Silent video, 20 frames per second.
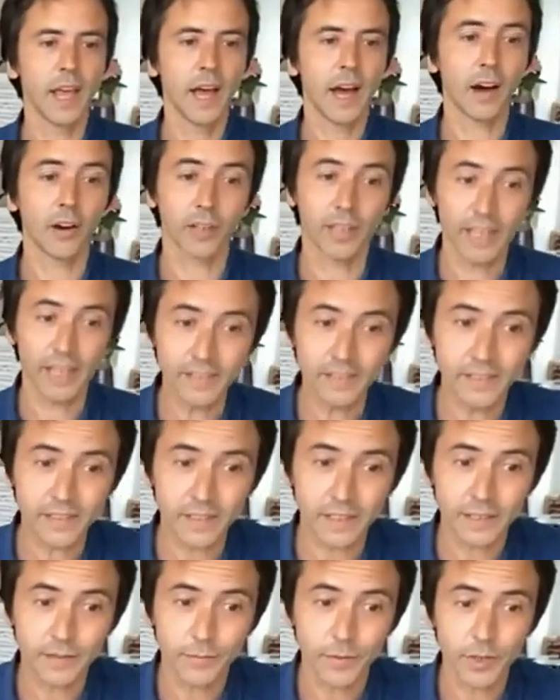Our
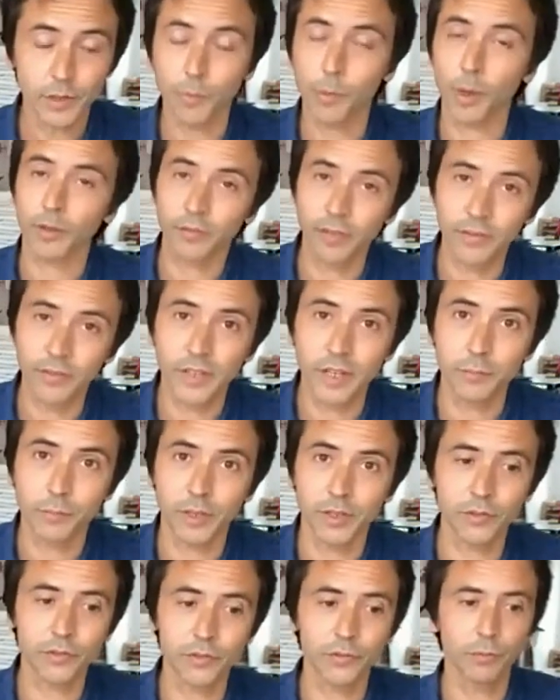guest in about 15
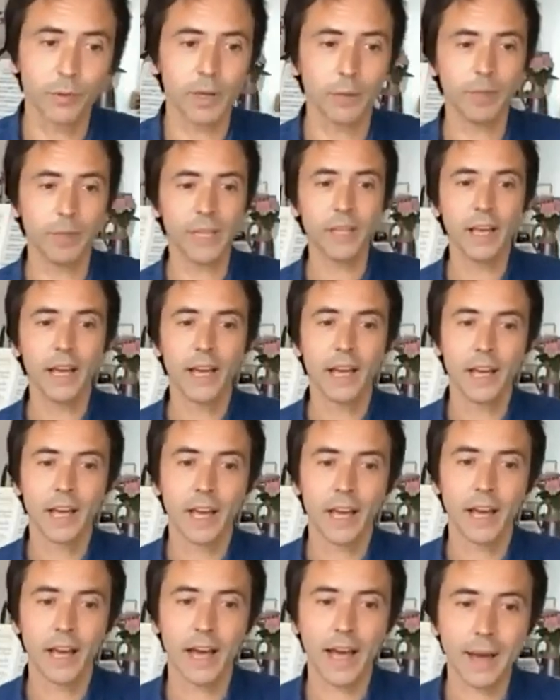minutes will be
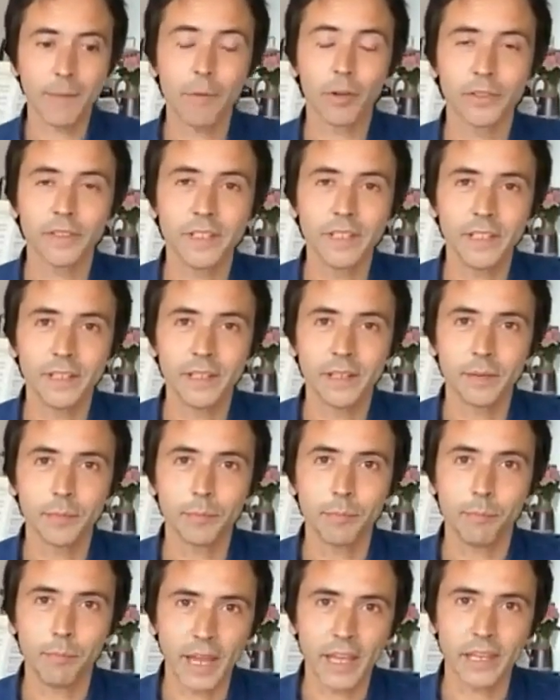Jean-Guihen
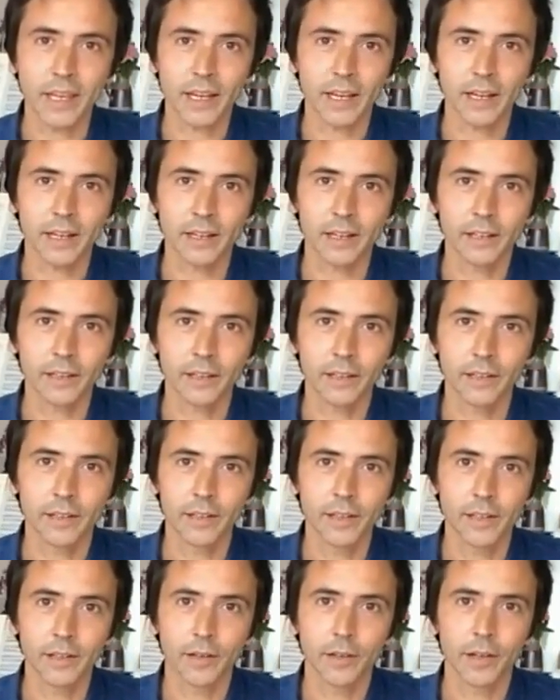Queyras,
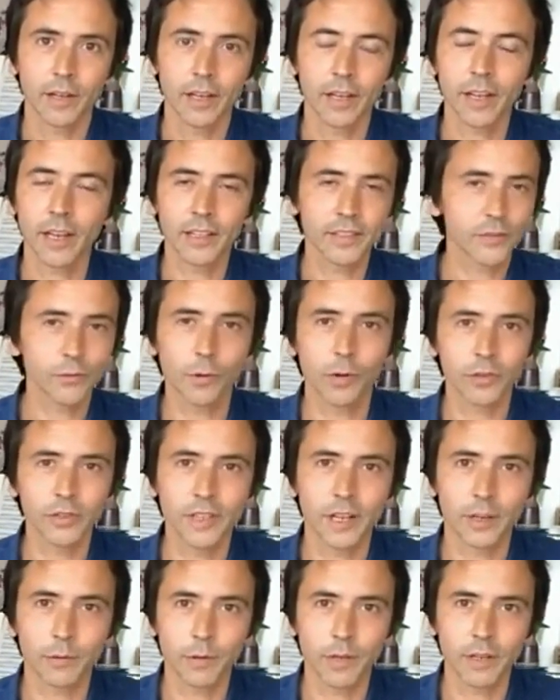
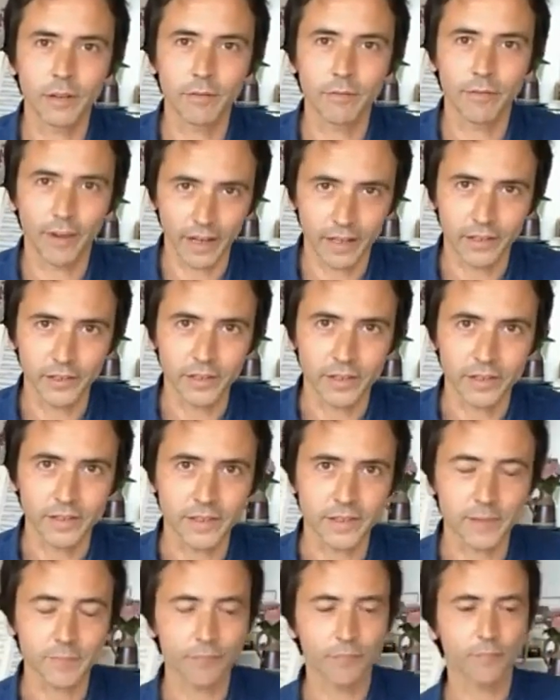extraordinary
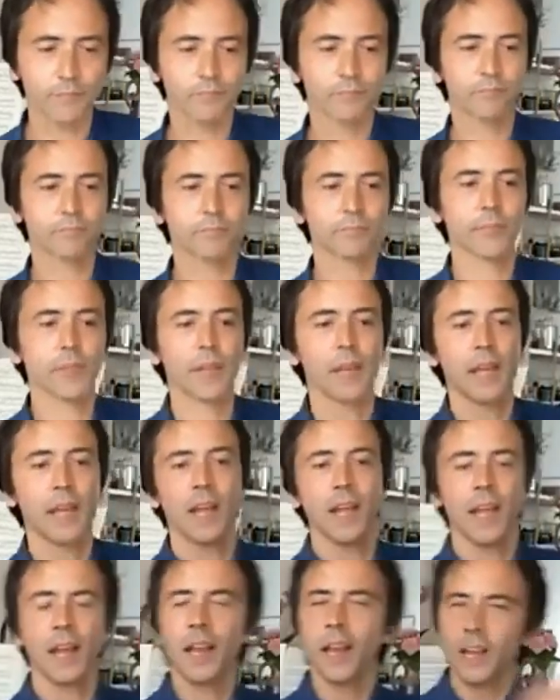violinist.
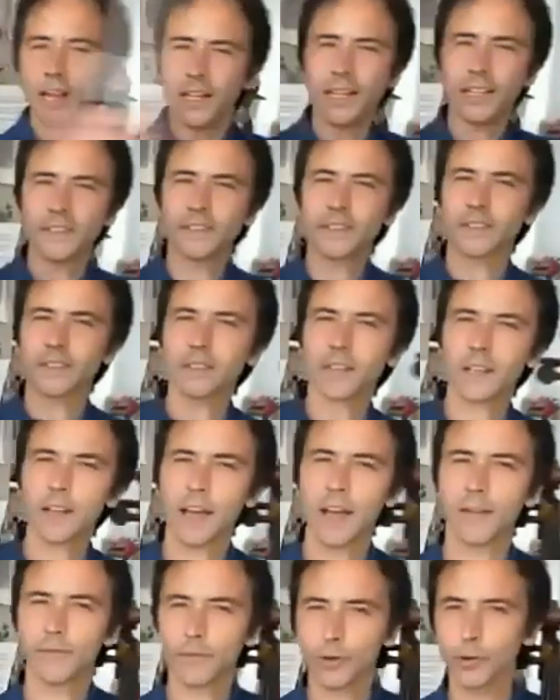Let's
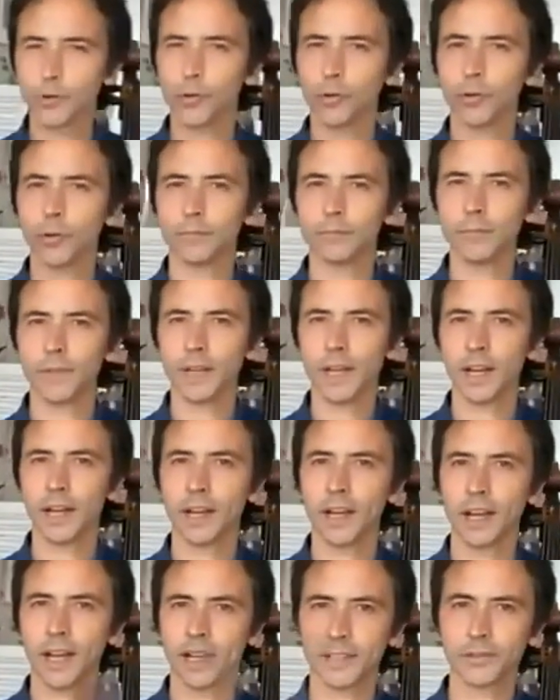have a go
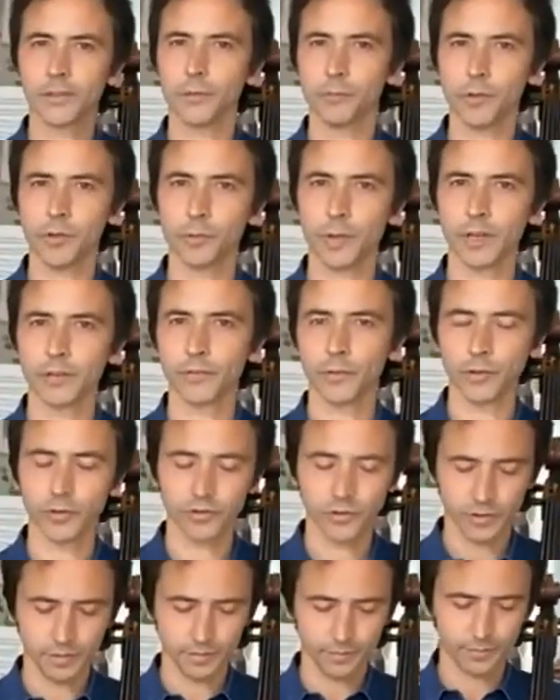at the Menuet
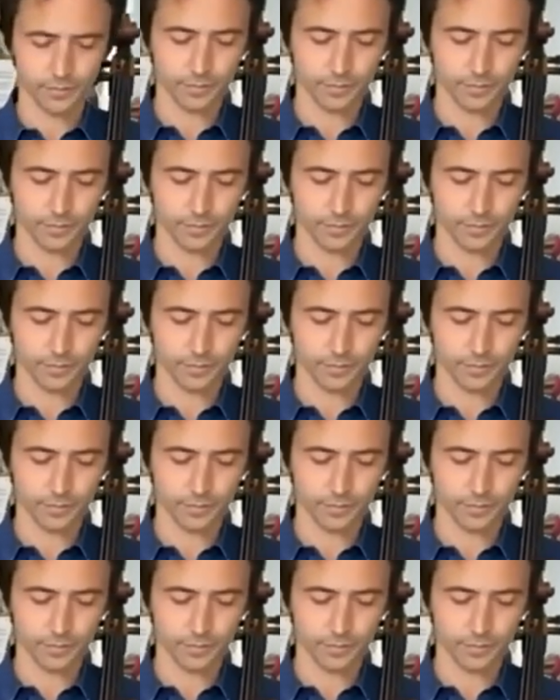first.